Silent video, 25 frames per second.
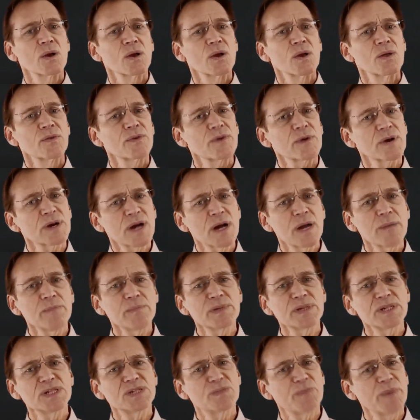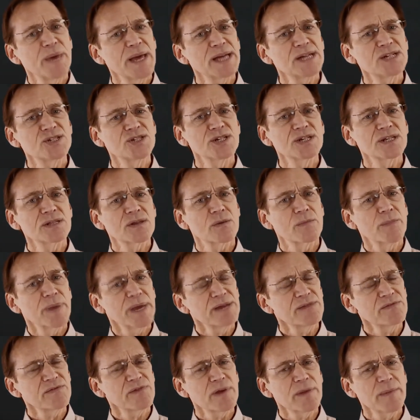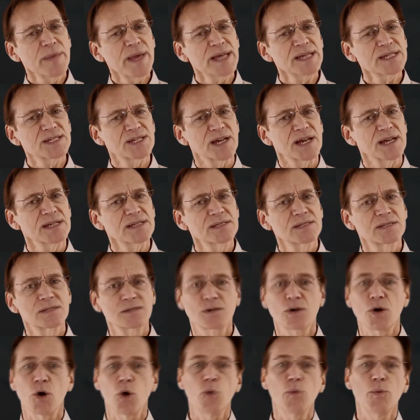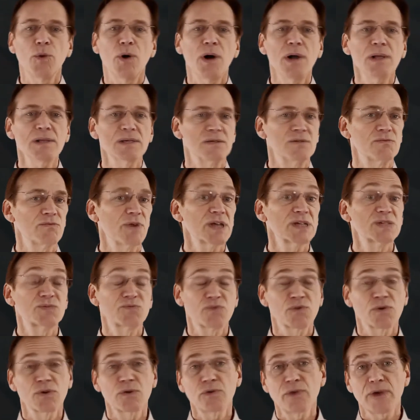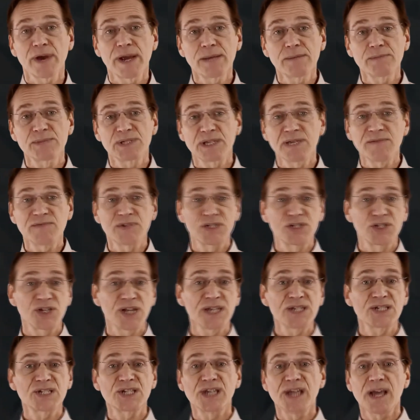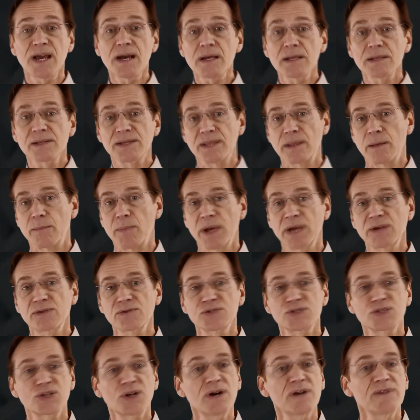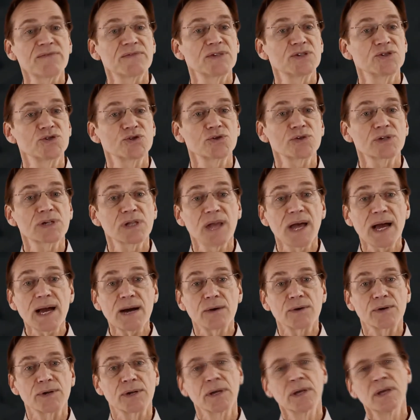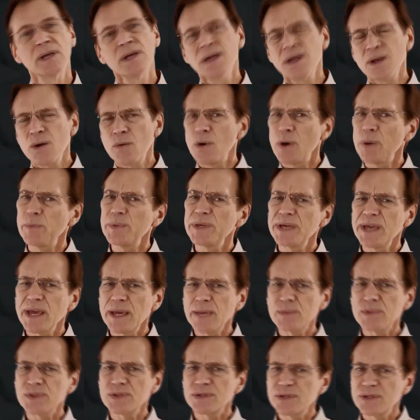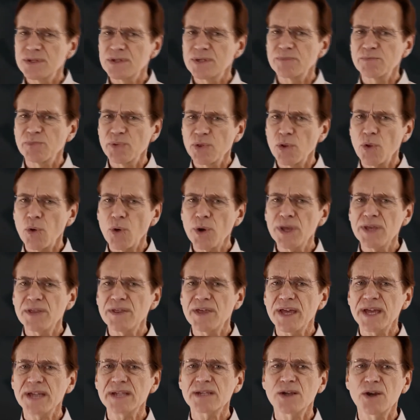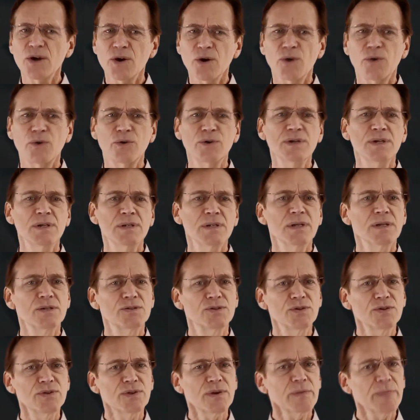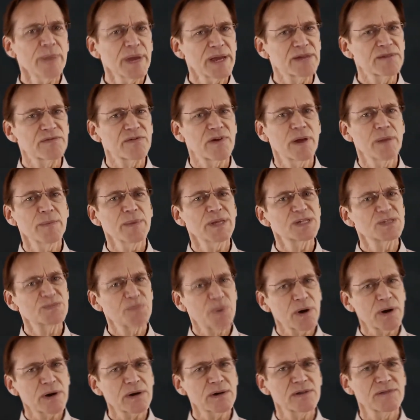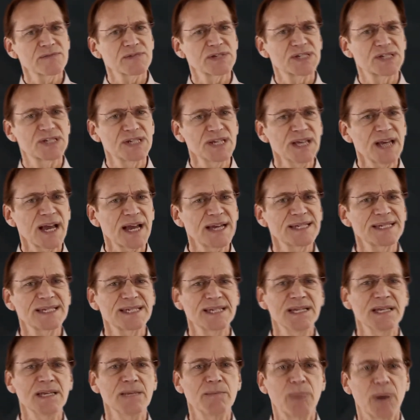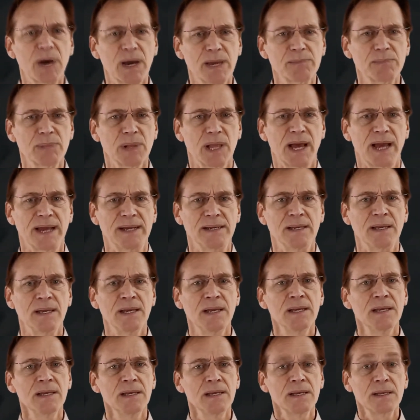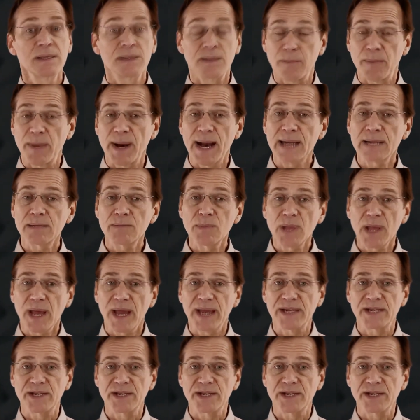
There are companies managing their mainframe assets, COBOL and REXX programs, even JCL and the Microsoft Azure Cloud, while being able to deploy that code to their mainframe as part of a CI CD pipeline. The bottom line